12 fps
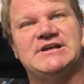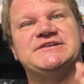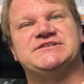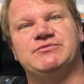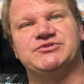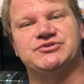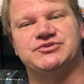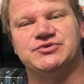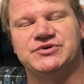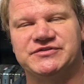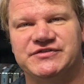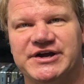I see what you're
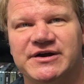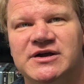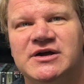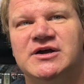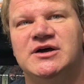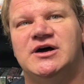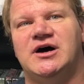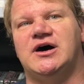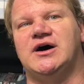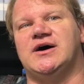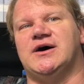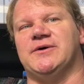doing there.
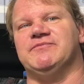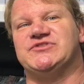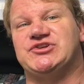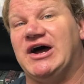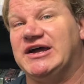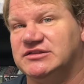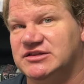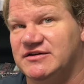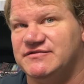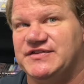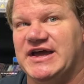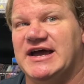So I
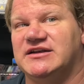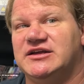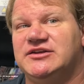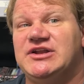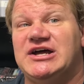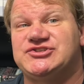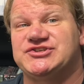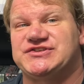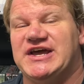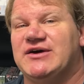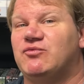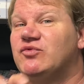love that. And not
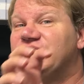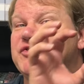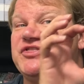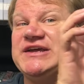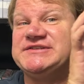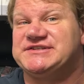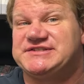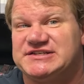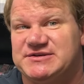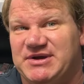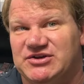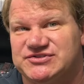just that, the things it
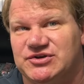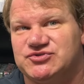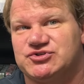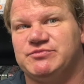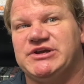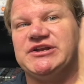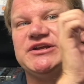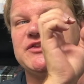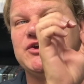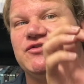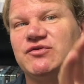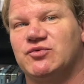says about social media,
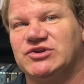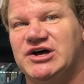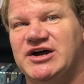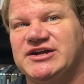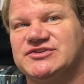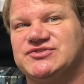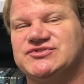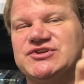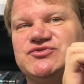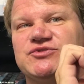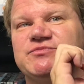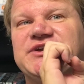the over-reliance on
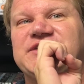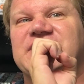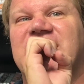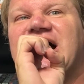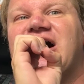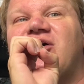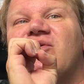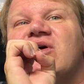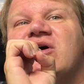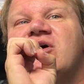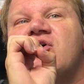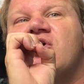social media, how
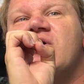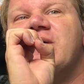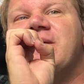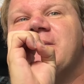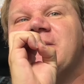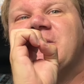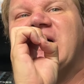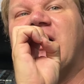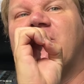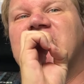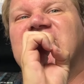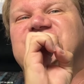
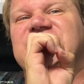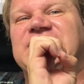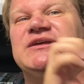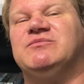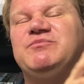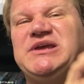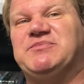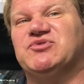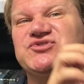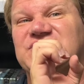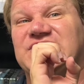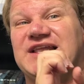much in
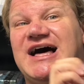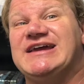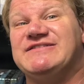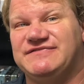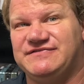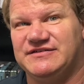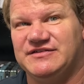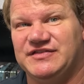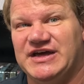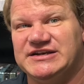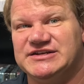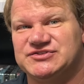people's life
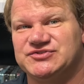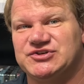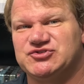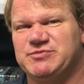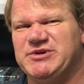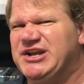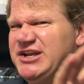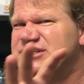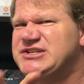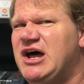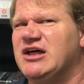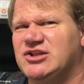that is on social media. And
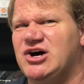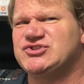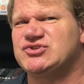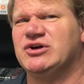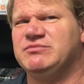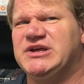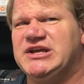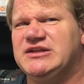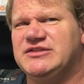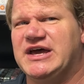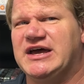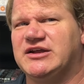it's not lost on
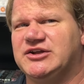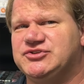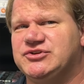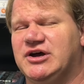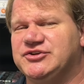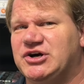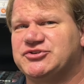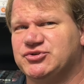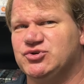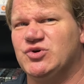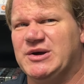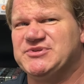me that a
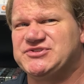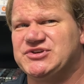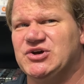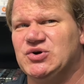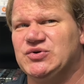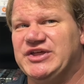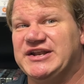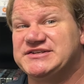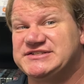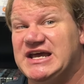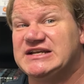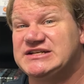Doctor Who episode that
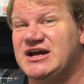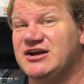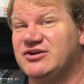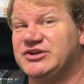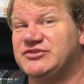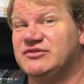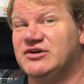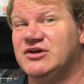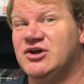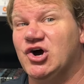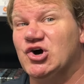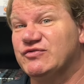is satiring
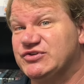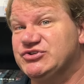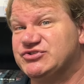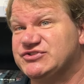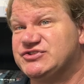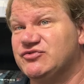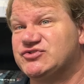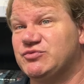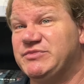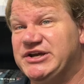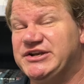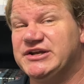overuse of
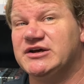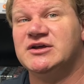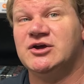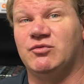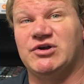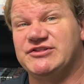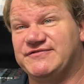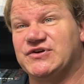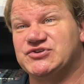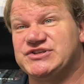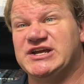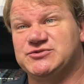social media, one of the
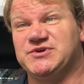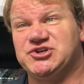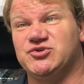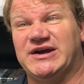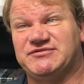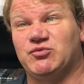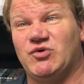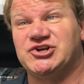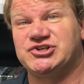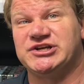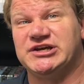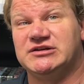first things we do after
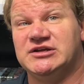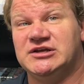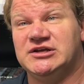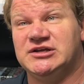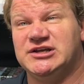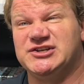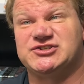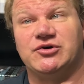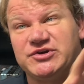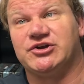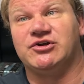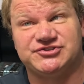watching it is
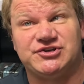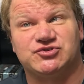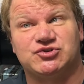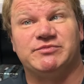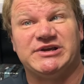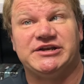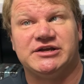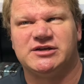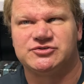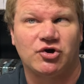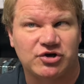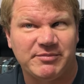go get on social media
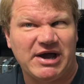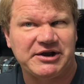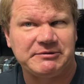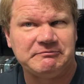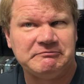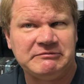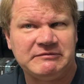and talk about it.